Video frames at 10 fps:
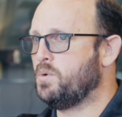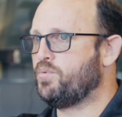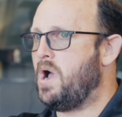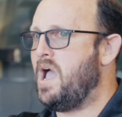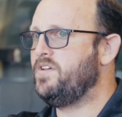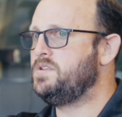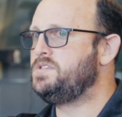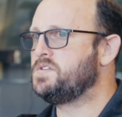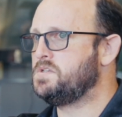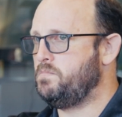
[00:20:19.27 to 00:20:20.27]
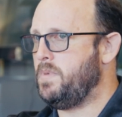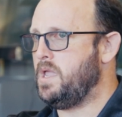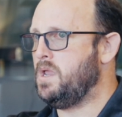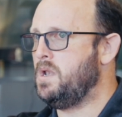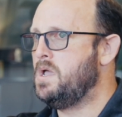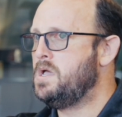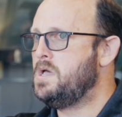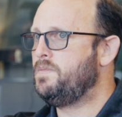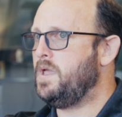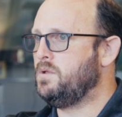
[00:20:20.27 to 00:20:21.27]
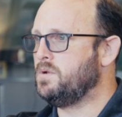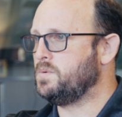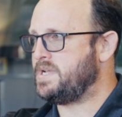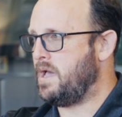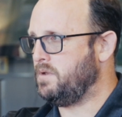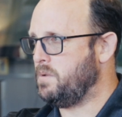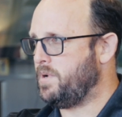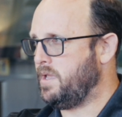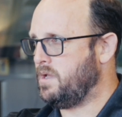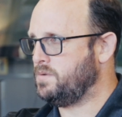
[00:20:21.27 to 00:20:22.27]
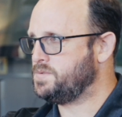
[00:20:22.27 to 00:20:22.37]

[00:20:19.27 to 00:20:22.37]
So private doesn't mean that you don't tell anybody else.